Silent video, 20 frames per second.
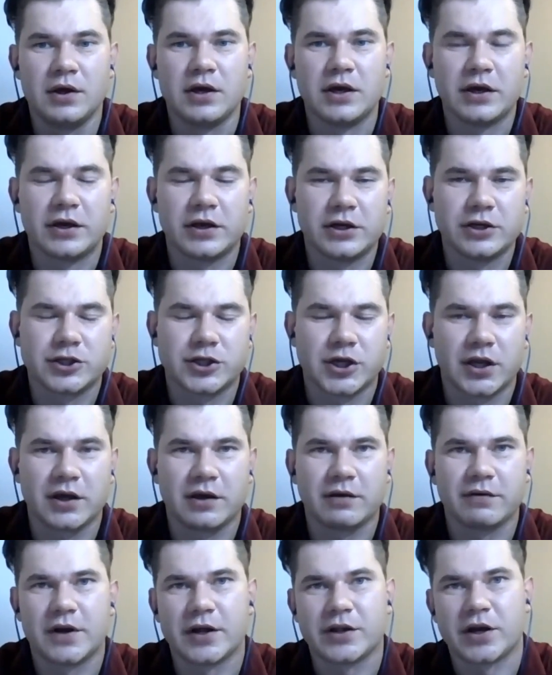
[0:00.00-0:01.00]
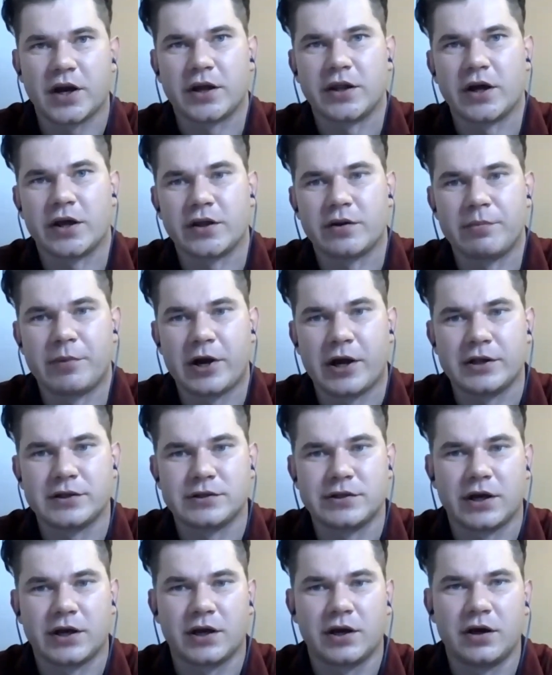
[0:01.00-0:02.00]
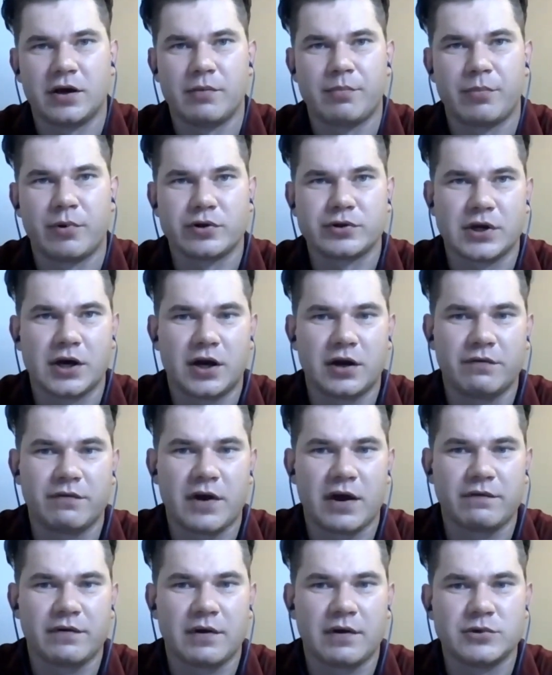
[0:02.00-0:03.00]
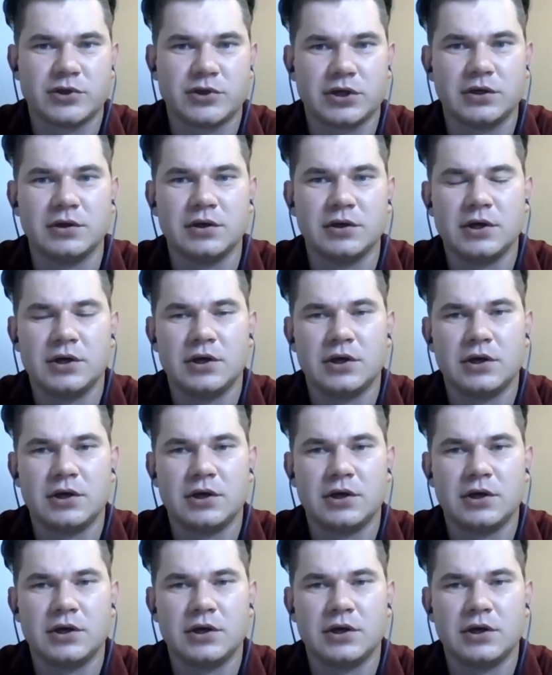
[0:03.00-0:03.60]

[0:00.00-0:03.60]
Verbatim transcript: increased shedding when I tried other brands like uh, Proscar 5MG,